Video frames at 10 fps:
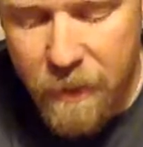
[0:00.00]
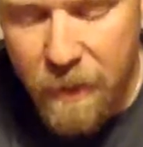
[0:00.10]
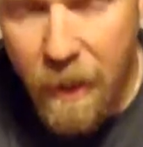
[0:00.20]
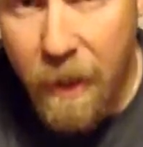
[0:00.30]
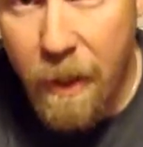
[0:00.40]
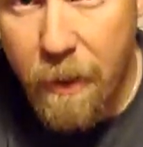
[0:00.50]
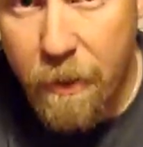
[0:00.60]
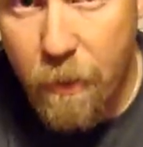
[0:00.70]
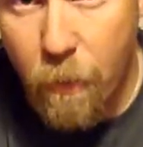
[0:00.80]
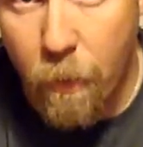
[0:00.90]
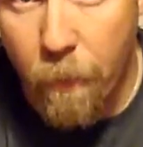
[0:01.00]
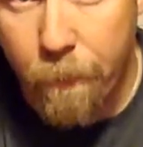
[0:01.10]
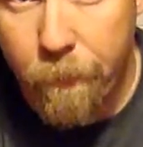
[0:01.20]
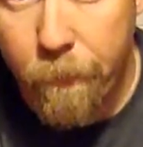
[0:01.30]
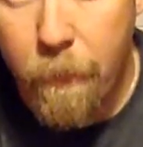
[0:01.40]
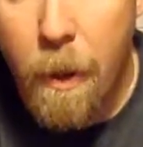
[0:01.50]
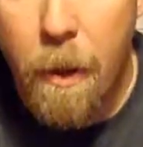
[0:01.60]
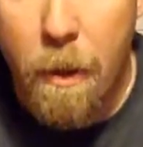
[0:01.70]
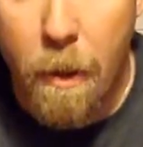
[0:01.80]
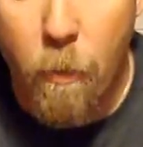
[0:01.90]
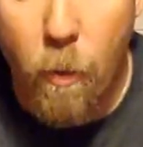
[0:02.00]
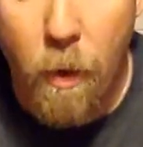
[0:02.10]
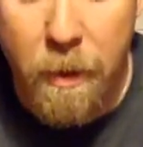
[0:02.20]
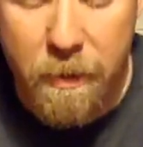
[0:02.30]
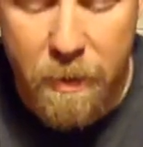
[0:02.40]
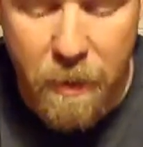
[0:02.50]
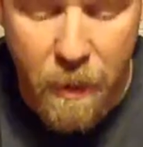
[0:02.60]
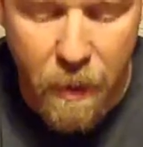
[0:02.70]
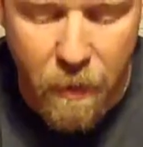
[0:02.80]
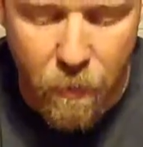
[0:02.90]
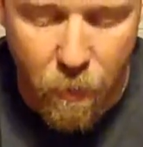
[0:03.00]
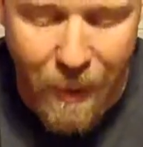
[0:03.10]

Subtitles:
a digging tool. Number one, it's a digging tool.